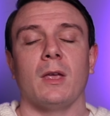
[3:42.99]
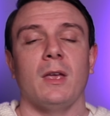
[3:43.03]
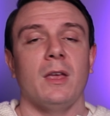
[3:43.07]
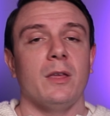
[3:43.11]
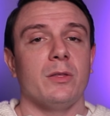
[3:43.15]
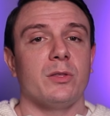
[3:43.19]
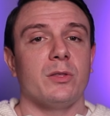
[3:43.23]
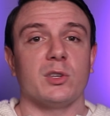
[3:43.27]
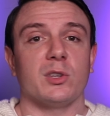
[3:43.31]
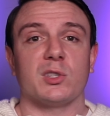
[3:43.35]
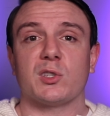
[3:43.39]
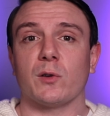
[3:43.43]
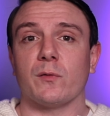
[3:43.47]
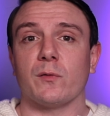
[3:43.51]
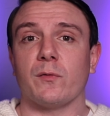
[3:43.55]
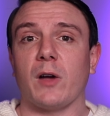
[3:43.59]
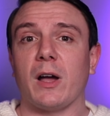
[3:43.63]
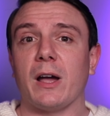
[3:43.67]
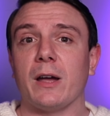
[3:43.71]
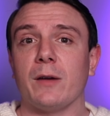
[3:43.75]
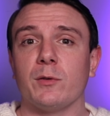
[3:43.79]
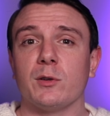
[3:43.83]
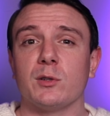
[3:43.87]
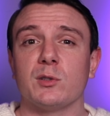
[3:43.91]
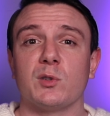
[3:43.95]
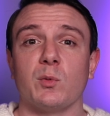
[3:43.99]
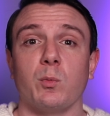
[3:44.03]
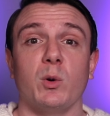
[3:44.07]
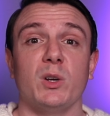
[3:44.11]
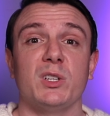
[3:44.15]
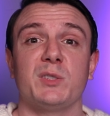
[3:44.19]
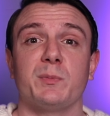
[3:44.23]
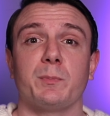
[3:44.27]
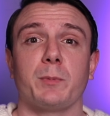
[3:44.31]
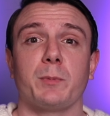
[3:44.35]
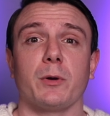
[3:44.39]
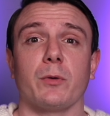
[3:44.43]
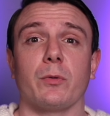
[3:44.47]
The survivors
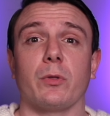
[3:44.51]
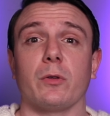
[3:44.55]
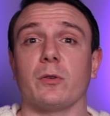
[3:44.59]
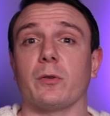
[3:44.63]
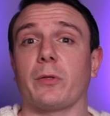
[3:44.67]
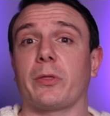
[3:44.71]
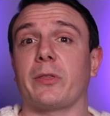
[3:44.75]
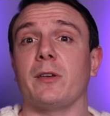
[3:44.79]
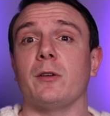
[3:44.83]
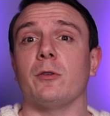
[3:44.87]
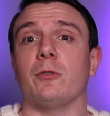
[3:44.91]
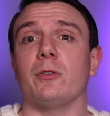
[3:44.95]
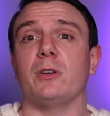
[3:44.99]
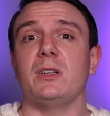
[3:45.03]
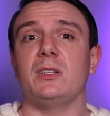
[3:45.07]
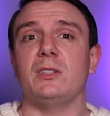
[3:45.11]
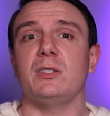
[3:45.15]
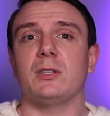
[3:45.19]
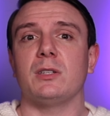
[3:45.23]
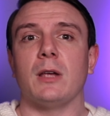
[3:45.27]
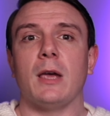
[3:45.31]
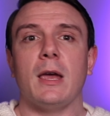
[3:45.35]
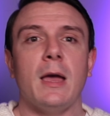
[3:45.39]
whisper their theories,